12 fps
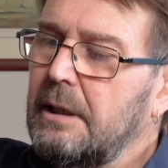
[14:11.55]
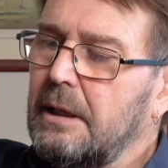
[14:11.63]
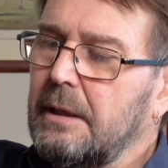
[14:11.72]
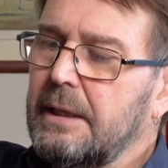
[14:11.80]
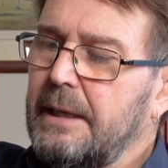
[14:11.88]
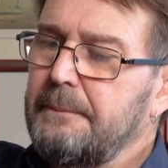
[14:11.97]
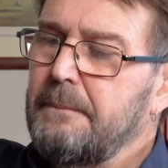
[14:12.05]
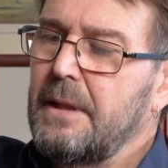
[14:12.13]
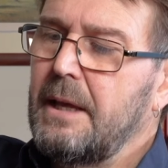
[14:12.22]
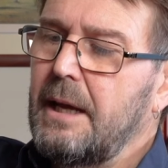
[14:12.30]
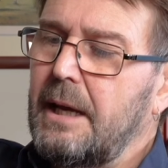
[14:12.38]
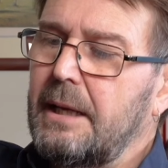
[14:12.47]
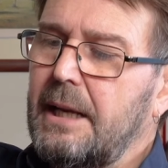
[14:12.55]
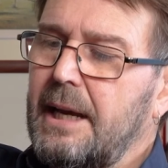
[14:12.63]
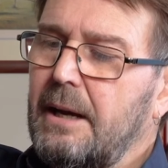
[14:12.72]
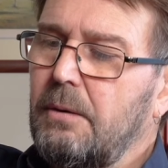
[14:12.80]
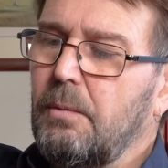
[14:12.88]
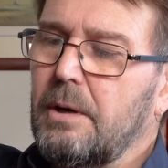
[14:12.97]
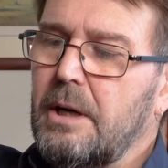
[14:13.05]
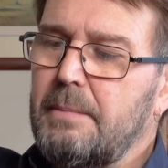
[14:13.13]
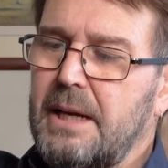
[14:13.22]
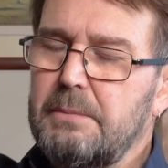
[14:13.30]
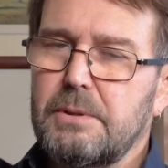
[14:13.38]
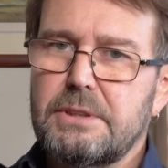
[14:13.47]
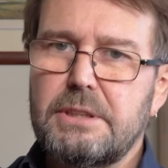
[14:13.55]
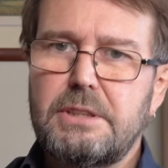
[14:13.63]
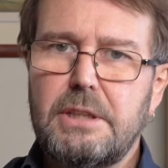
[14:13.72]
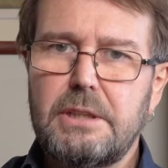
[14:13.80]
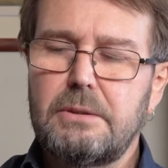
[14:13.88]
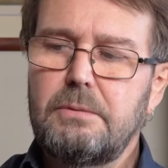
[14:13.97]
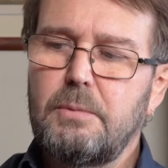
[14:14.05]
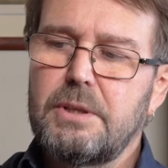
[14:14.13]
Okay, and now what I'm able to do